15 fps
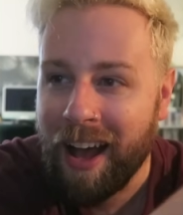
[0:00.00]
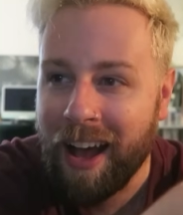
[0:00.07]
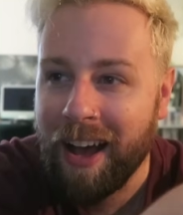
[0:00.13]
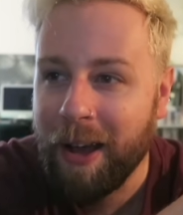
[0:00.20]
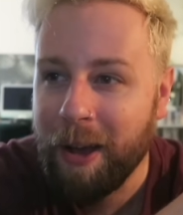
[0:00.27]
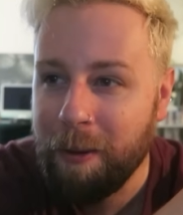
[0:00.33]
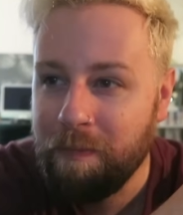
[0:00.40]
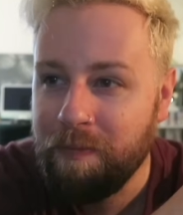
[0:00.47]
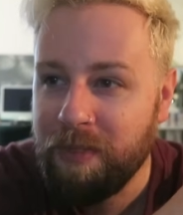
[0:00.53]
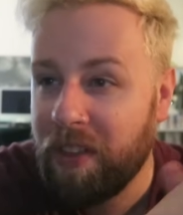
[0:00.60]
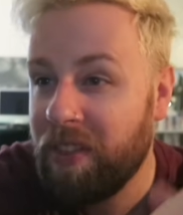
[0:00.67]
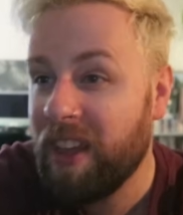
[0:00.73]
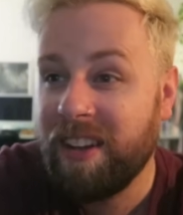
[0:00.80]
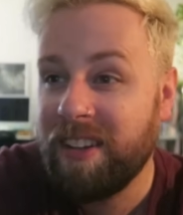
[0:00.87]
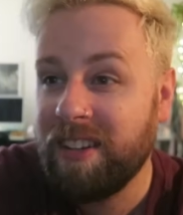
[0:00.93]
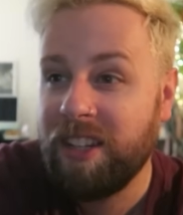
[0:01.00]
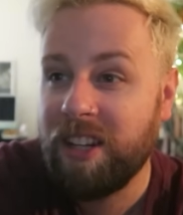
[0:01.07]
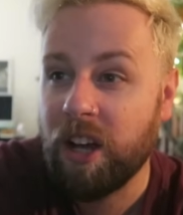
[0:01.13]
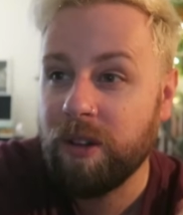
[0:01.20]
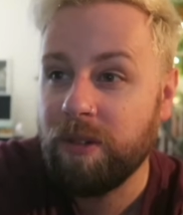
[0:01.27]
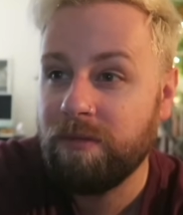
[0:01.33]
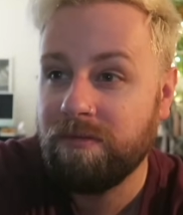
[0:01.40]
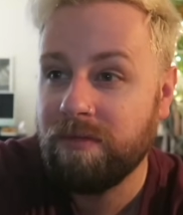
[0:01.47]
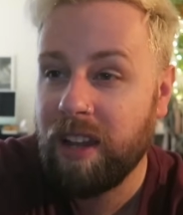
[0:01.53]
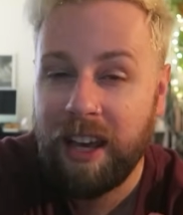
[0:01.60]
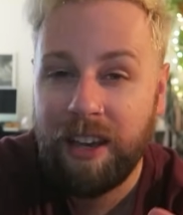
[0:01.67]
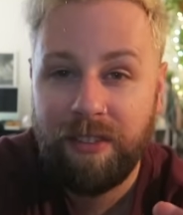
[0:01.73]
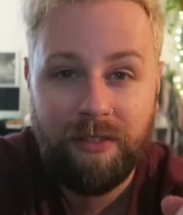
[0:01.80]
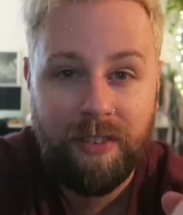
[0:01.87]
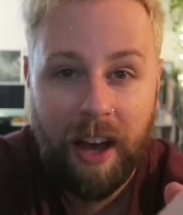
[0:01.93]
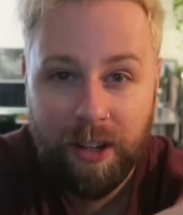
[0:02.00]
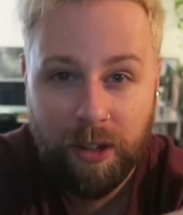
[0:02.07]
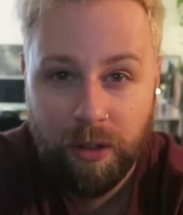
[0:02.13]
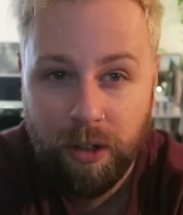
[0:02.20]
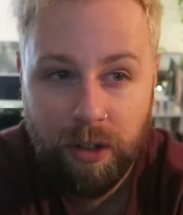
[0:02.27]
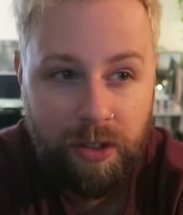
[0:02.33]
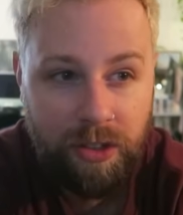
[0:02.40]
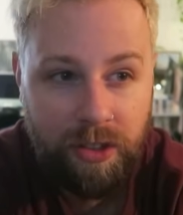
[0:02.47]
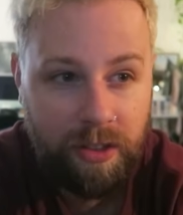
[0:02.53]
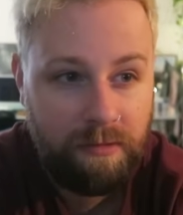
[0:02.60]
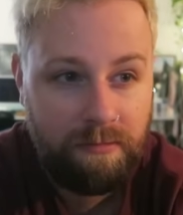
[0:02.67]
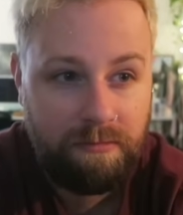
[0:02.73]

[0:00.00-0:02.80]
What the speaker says: And then, you know, life, adulthood,